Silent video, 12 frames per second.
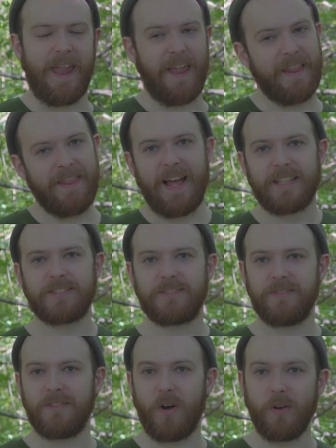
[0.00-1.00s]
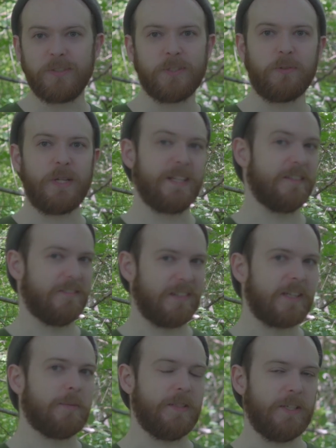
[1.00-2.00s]
that's also
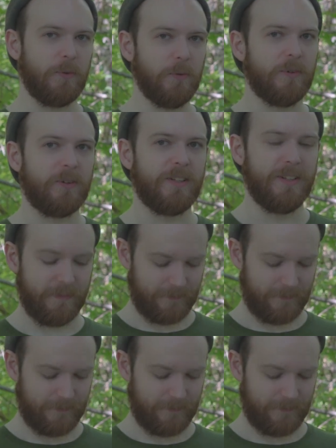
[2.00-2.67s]
incredibly cool.